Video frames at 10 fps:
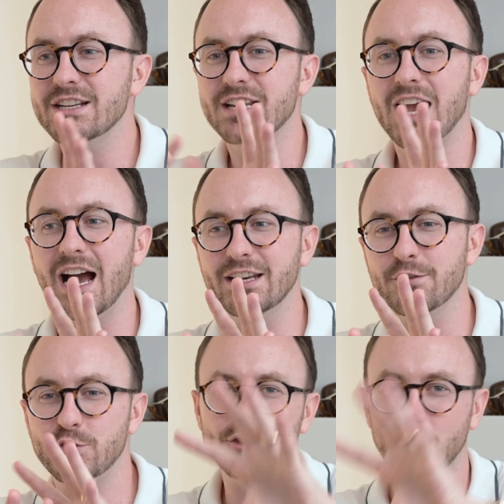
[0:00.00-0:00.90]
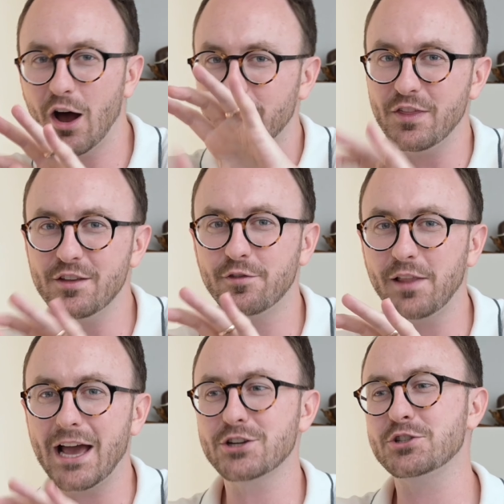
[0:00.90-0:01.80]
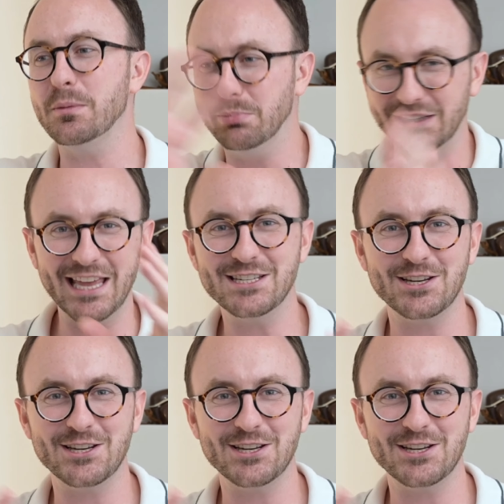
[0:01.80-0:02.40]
to kind of soften the flash to blend